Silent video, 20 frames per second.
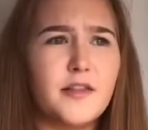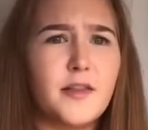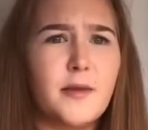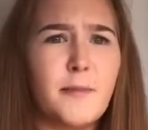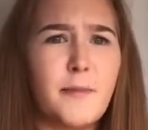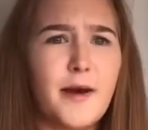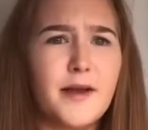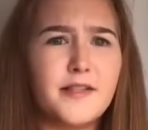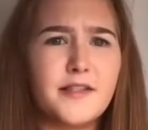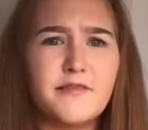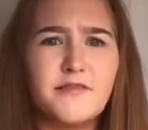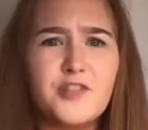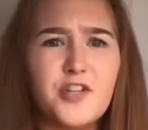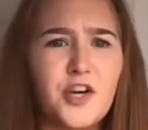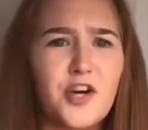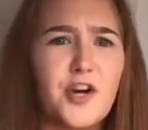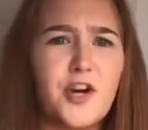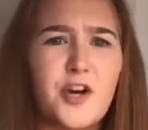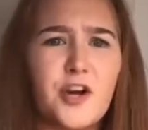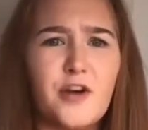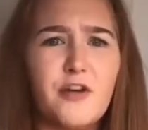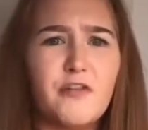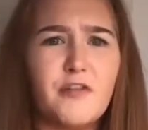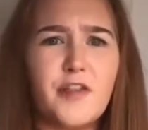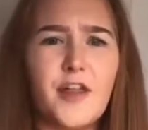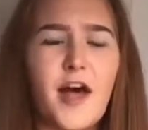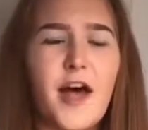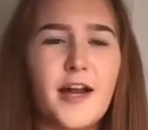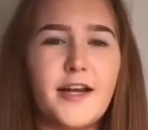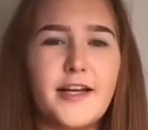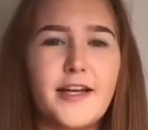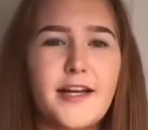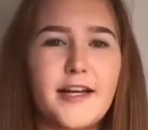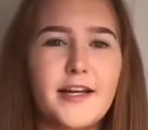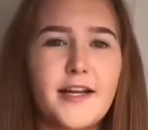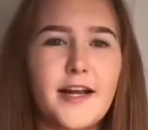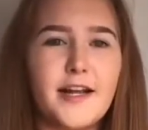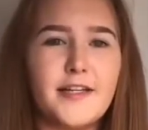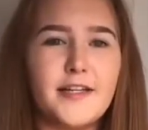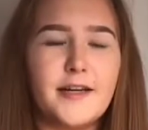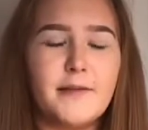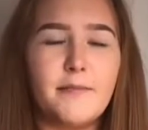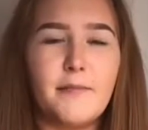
the massive turnover that I needed.